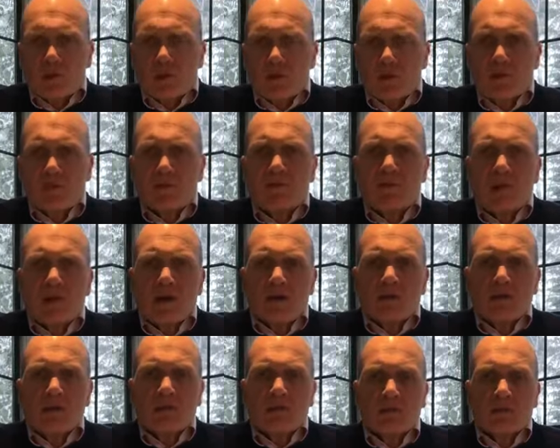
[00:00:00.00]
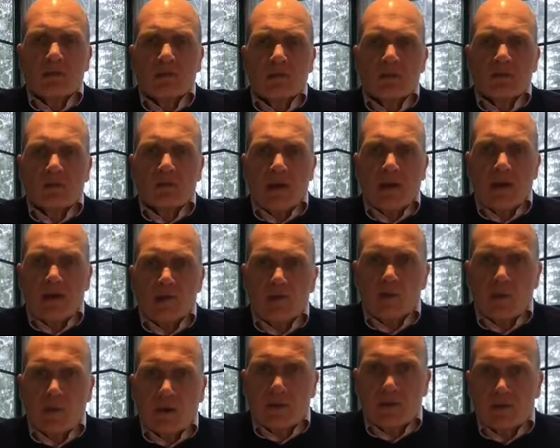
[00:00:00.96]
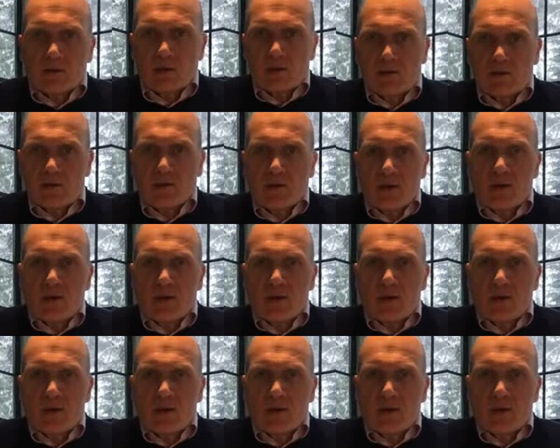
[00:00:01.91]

The final aspect of